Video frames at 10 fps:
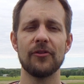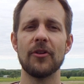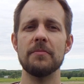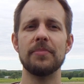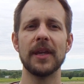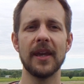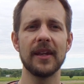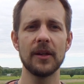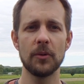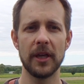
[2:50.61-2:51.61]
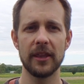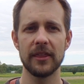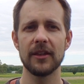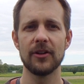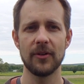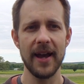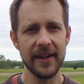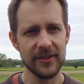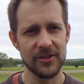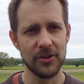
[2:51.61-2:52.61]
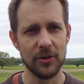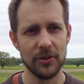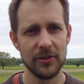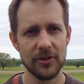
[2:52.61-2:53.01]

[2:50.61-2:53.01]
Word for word: from beginning with gratitude.